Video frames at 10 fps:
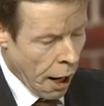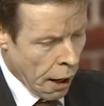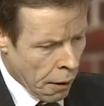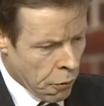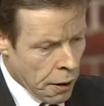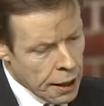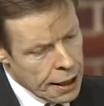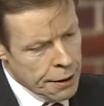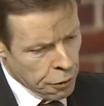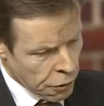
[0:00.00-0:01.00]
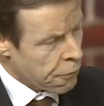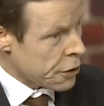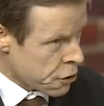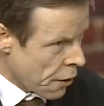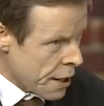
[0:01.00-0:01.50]
Um, even
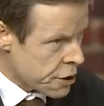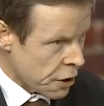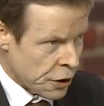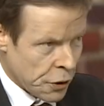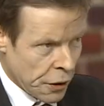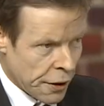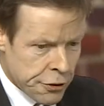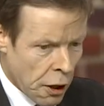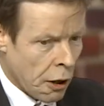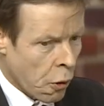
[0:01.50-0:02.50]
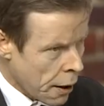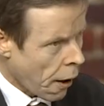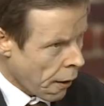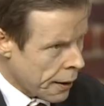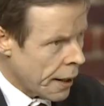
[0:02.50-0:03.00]
refrigeration units, you know, quite
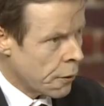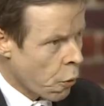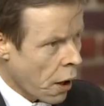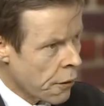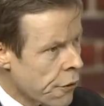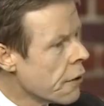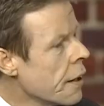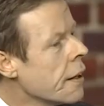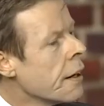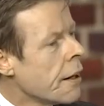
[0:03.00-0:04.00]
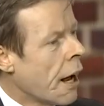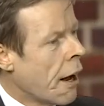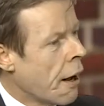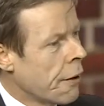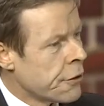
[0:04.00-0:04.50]
high end ones,
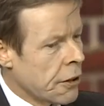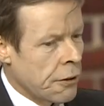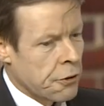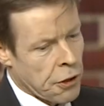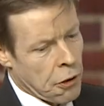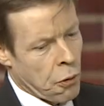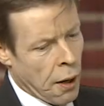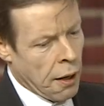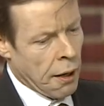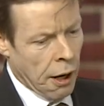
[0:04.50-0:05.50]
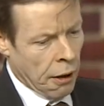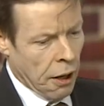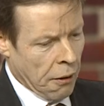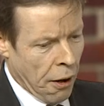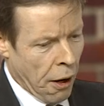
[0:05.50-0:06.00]
so, so uh,
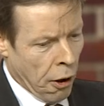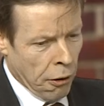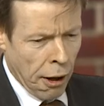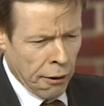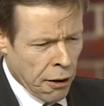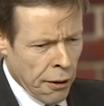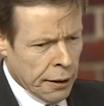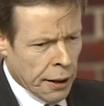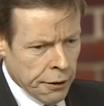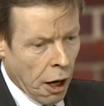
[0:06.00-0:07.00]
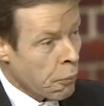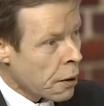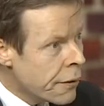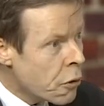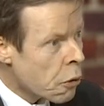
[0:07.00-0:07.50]
uh are, are, going at
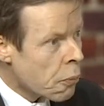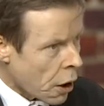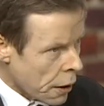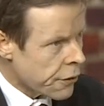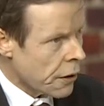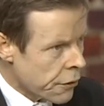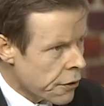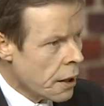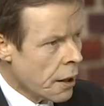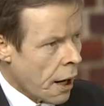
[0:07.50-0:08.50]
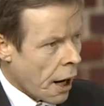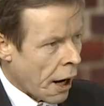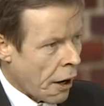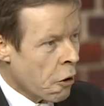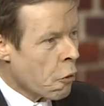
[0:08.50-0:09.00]
unbelievable prices. Mm.
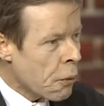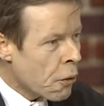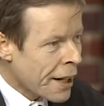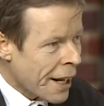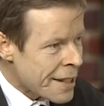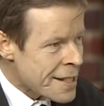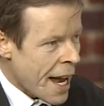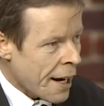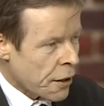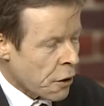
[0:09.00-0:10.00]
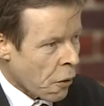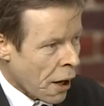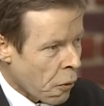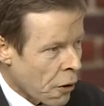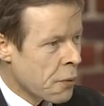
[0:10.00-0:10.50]
Uh, we want to get exactly the
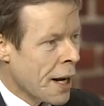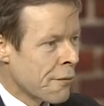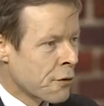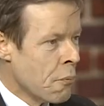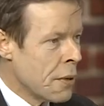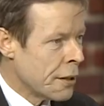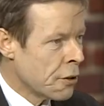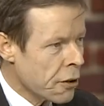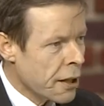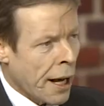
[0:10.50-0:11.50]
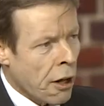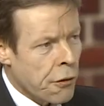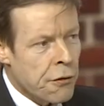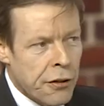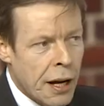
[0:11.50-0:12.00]
right ones. We have to meet not only
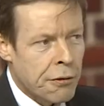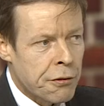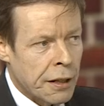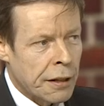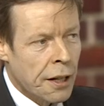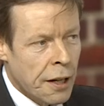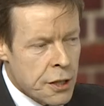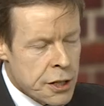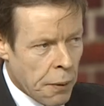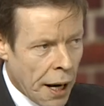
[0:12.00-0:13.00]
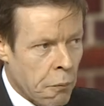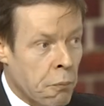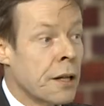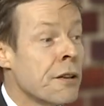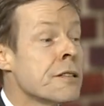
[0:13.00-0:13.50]
health and safety spec,
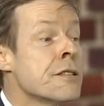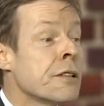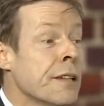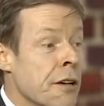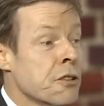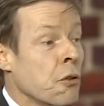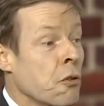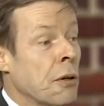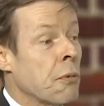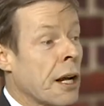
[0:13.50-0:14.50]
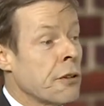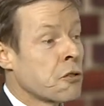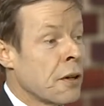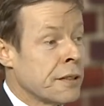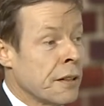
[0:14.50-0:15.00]
but in this is national grid we go
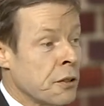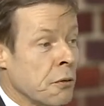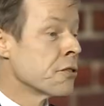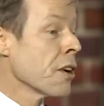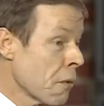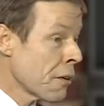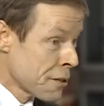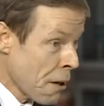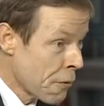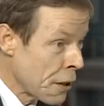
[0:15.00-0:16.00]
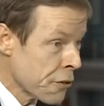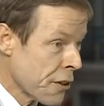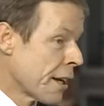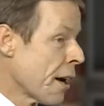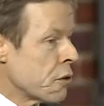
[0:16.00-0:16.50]
straight into. Some, some fields
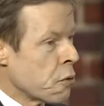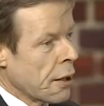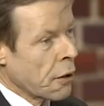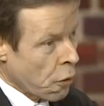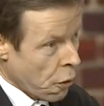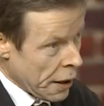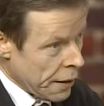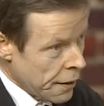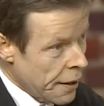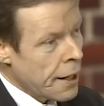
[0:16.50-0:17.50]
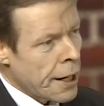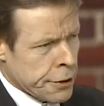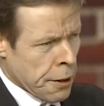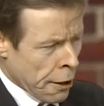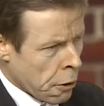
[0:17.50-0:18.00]
they go into a local grid.
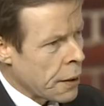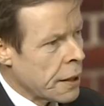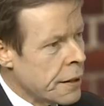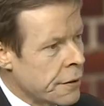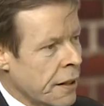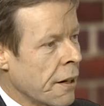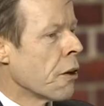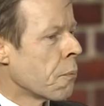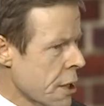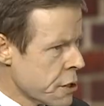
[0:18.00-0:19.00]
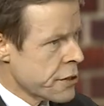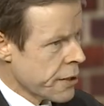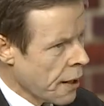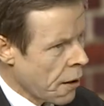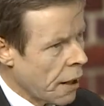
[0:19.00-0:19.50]
It's a little bit easier, the pressures
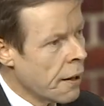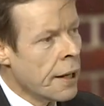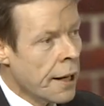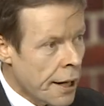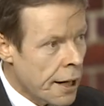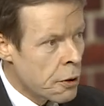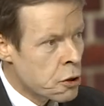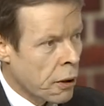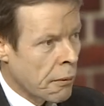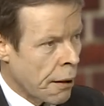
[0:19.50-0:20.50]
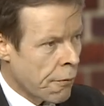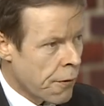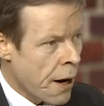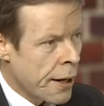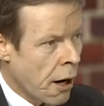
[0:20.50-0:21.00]
are lower. Here we're talking about
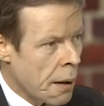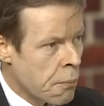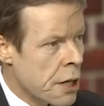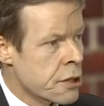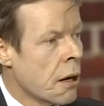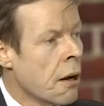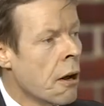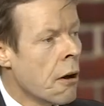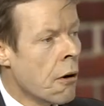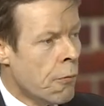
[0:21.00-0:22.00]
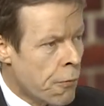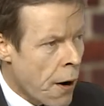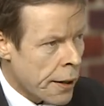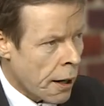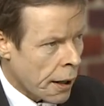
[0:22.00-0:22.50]
very high pressure,
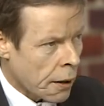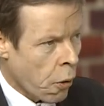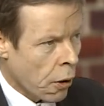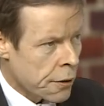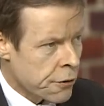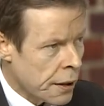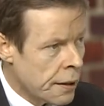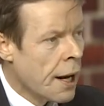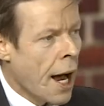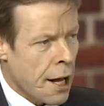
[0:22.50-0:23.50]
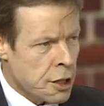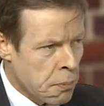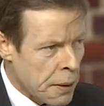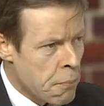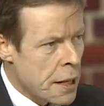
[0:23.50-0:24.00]
very high quality, has
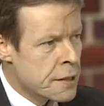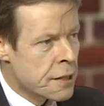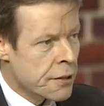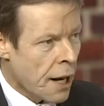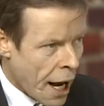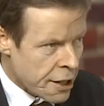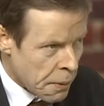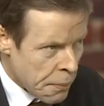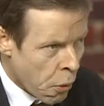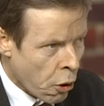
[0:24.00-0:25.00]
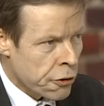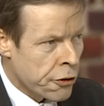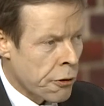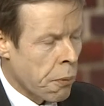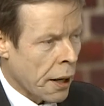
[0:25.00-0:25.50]
to be metered, has to be
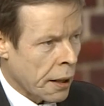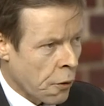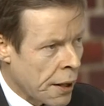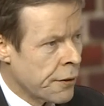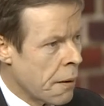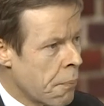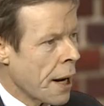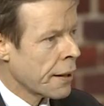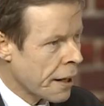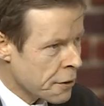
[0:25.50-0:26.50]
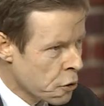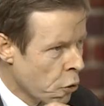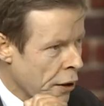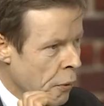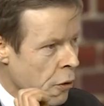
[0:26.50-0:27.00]
monitored by grid. They're bang next
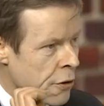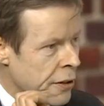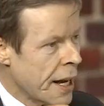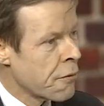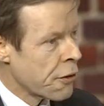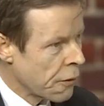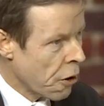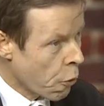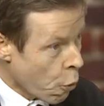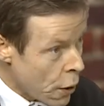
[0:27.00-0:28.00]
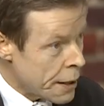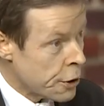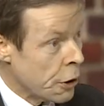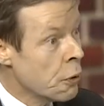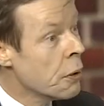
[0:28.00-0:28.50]
door, they want to see everything that we
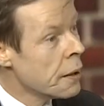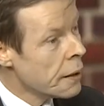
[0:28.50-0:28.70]
do.